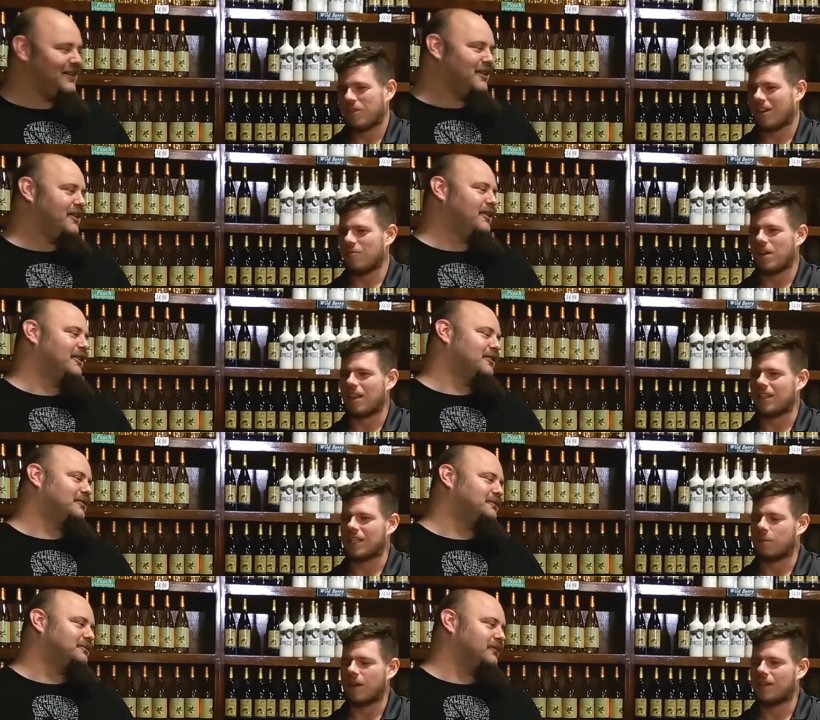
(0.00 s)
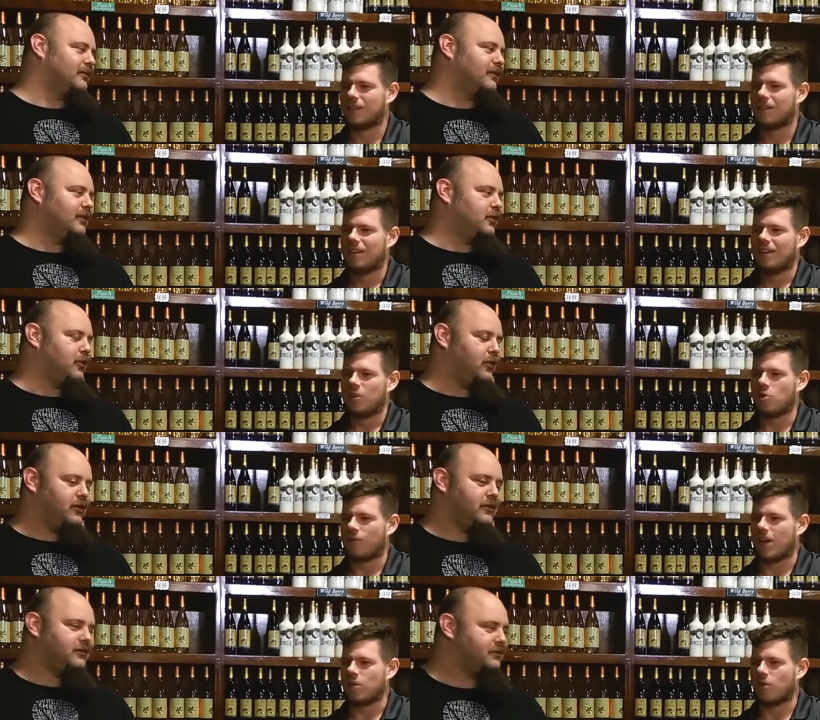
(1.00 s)
Speaker 1: we got we got lots of space. Cool. You
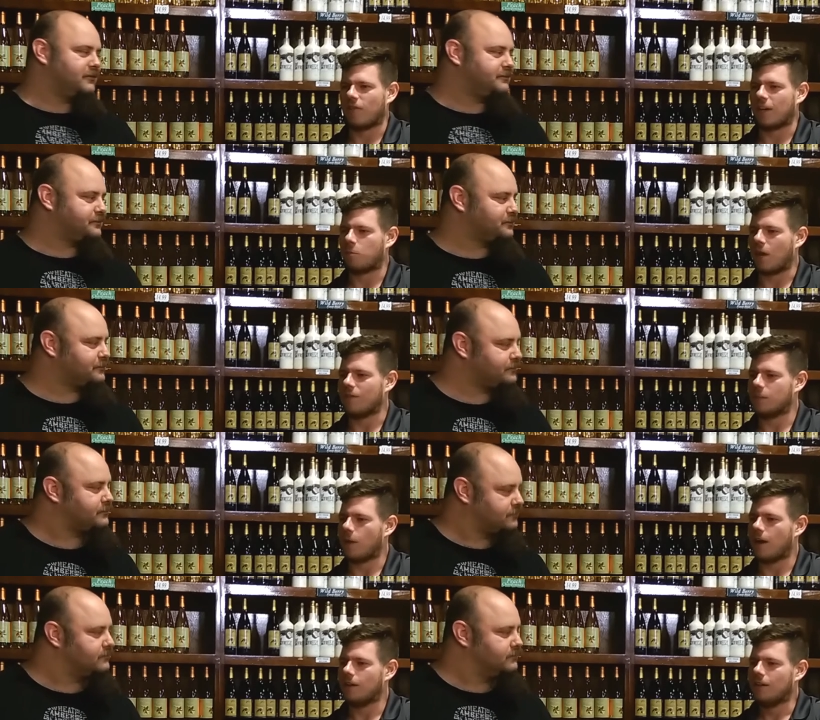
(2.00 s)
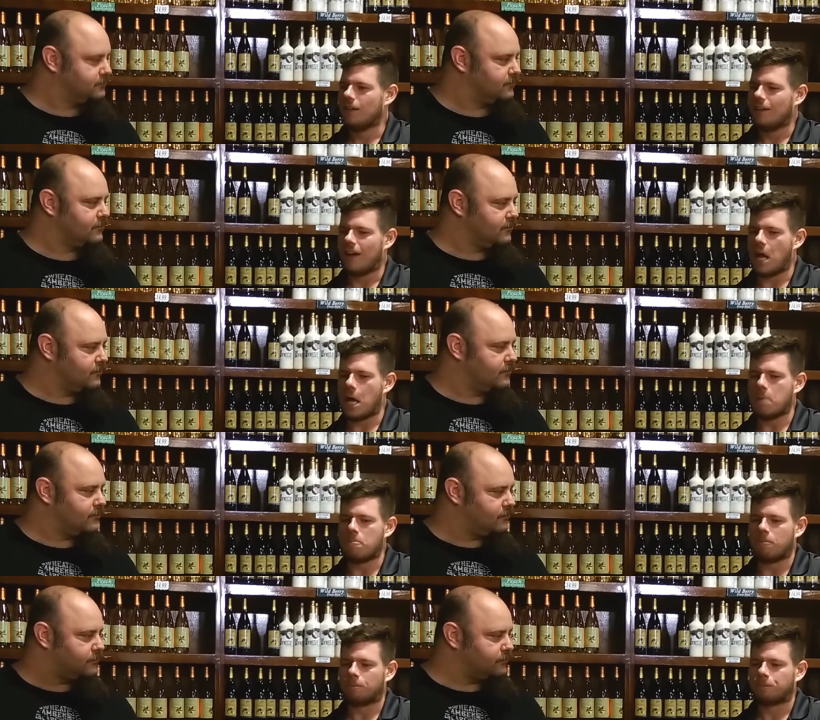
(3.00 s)
can find you can find a private spot. Um,
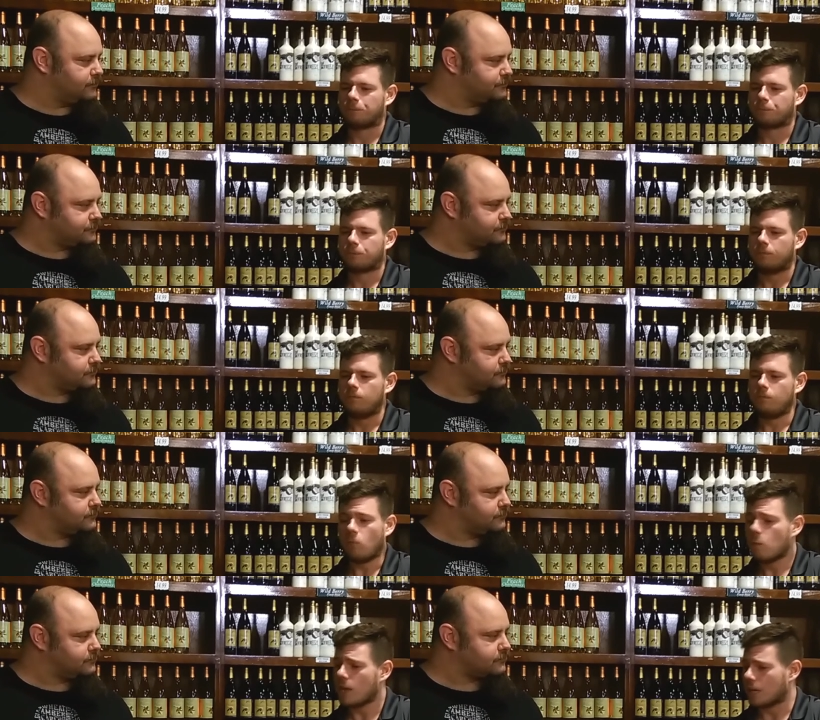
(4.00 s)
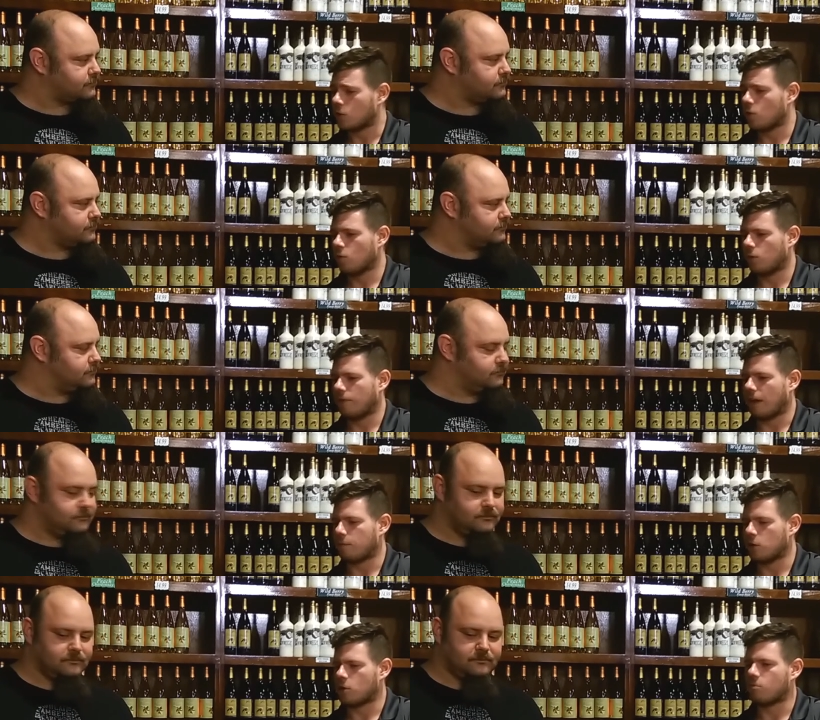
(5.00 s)
yeah, so we've
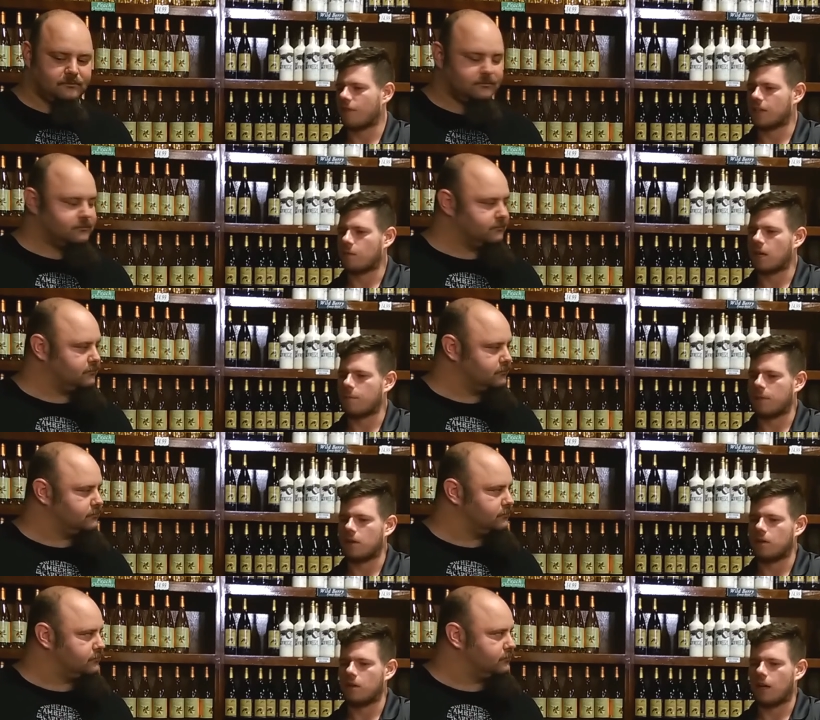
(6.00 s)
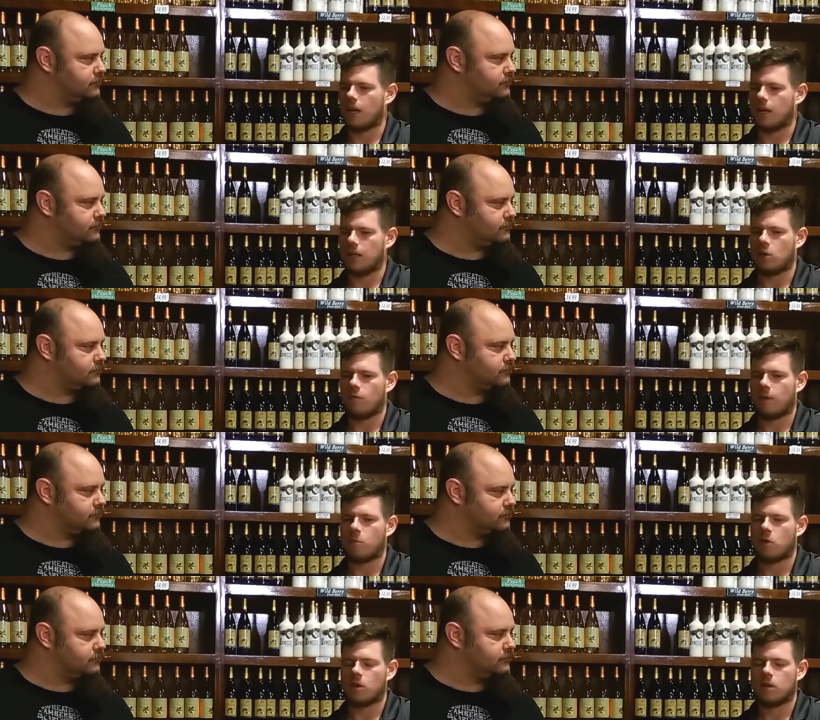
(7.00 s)
got Beer Fest coming up in uh, in
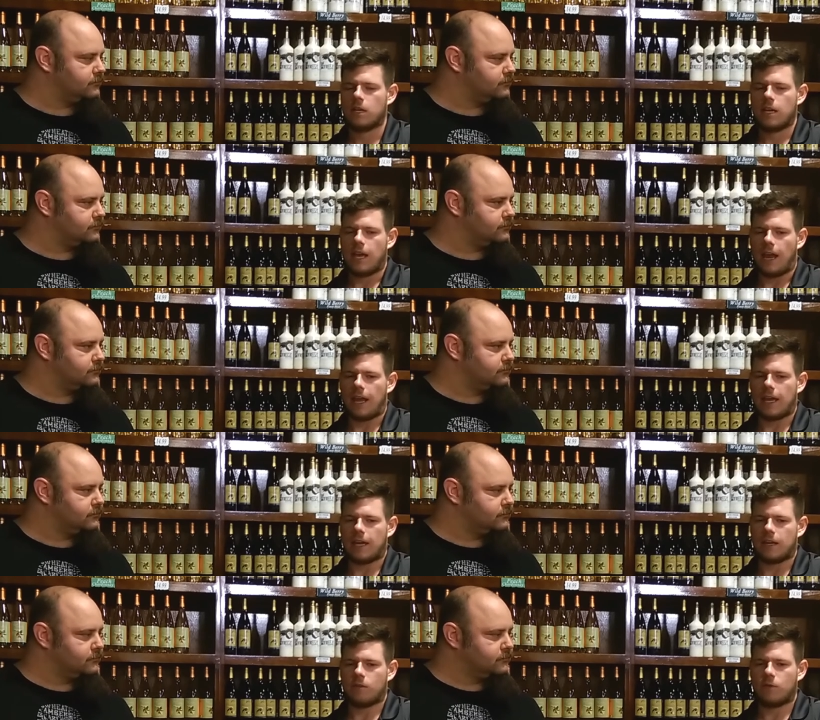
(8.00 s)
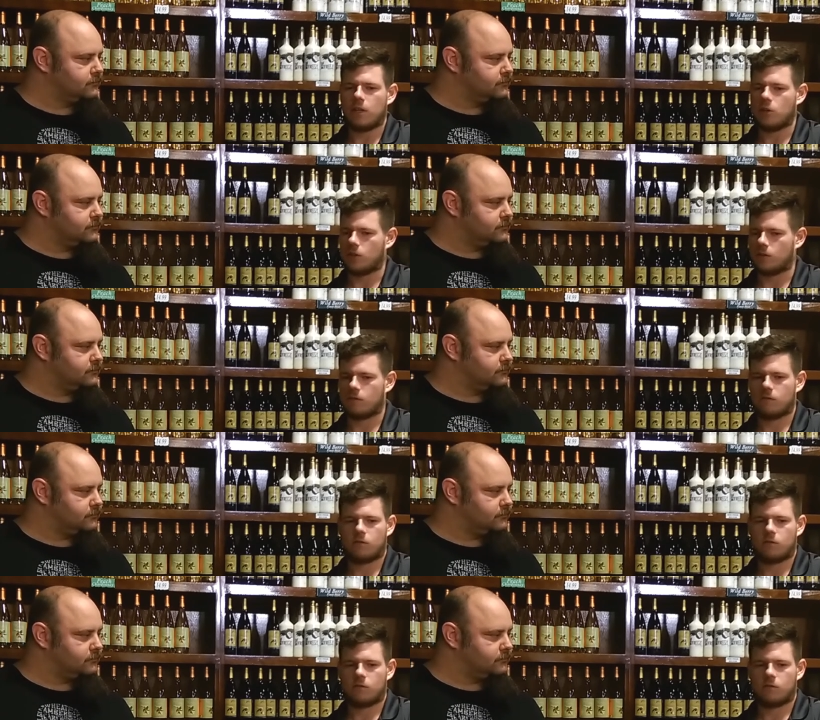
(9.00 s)
November, and really just